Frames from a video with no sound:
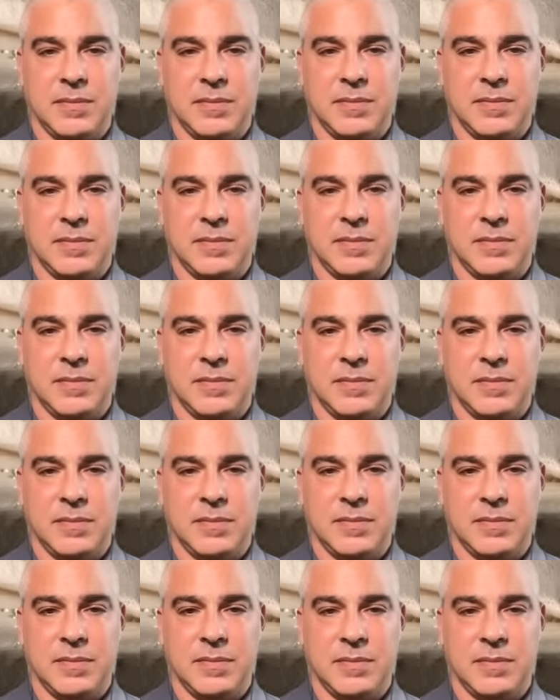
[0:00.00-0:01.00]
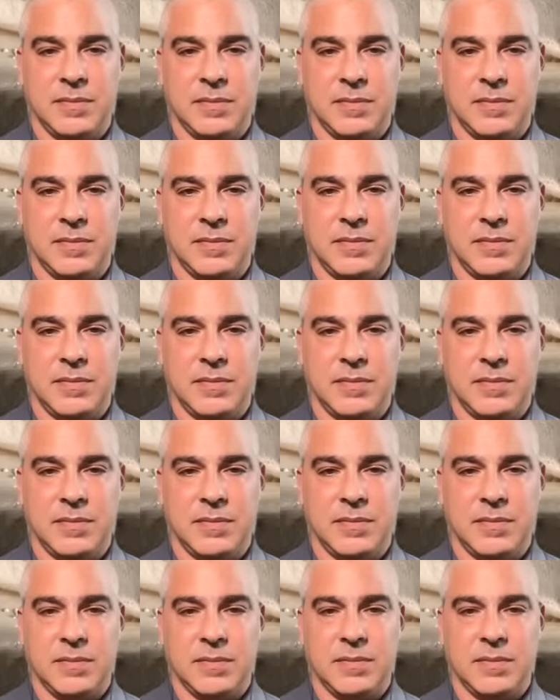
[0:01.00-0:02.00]

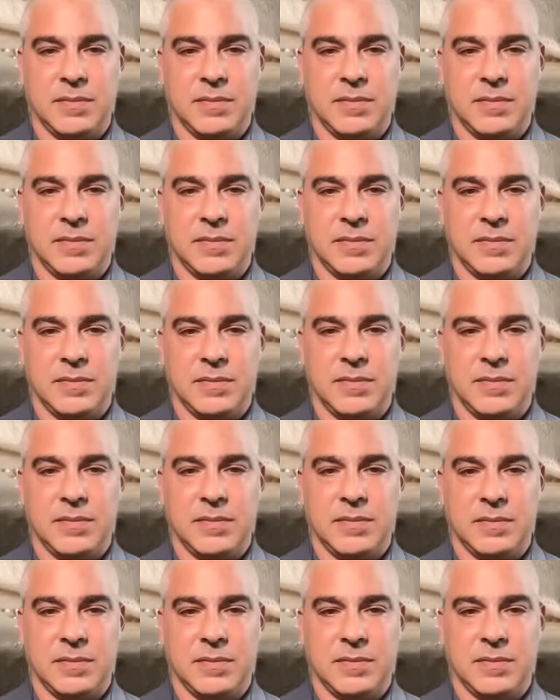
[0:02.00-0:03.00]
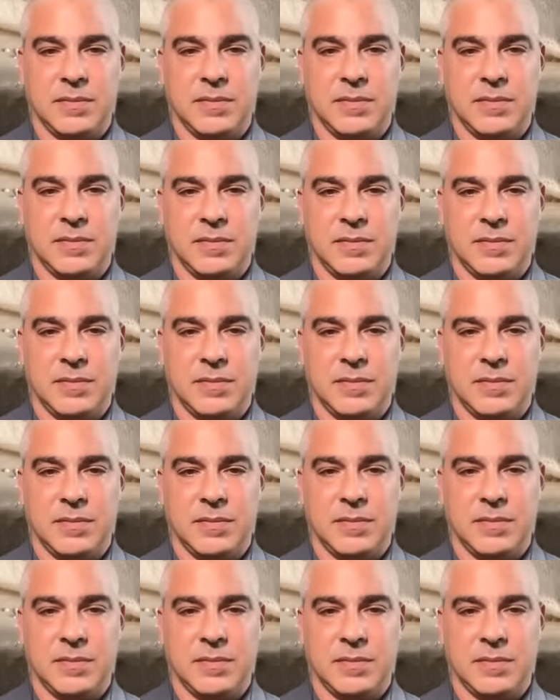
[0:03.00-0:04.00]

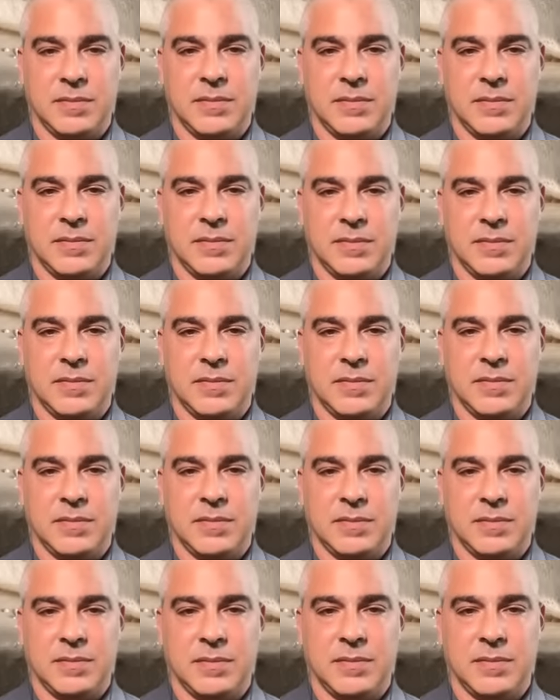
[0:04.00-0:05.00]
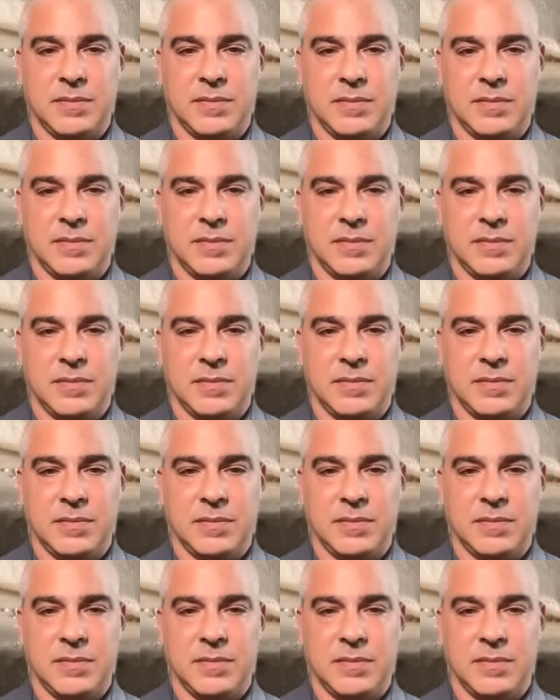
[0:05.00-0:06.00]

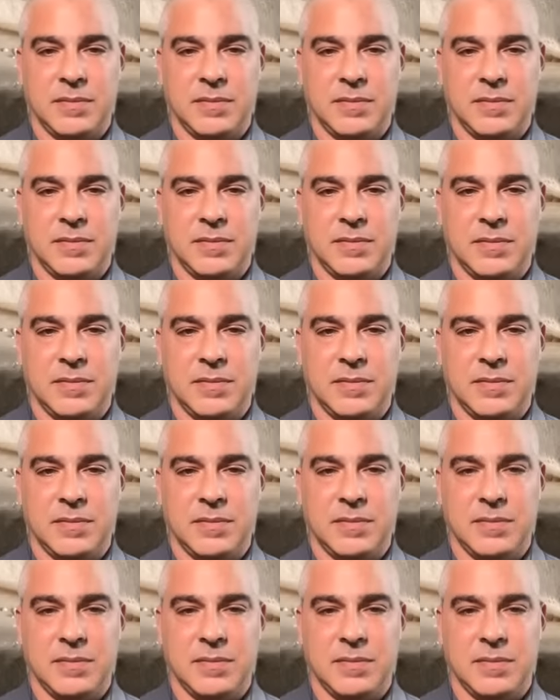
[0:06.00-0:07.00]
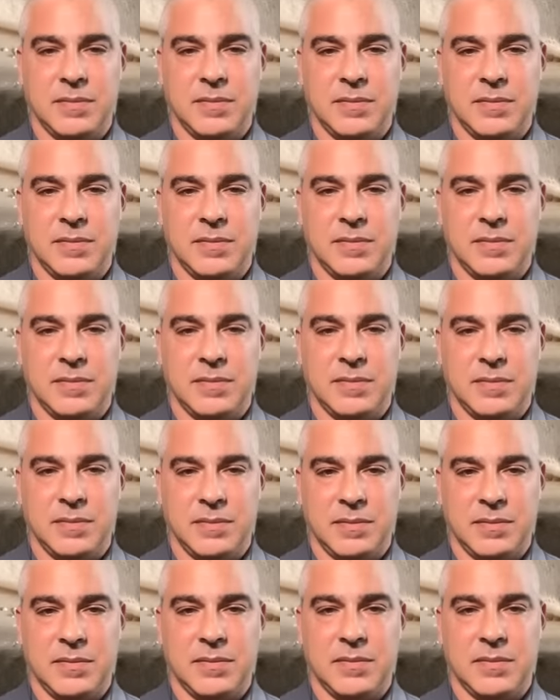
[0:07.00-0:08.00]
This person isn't speaking.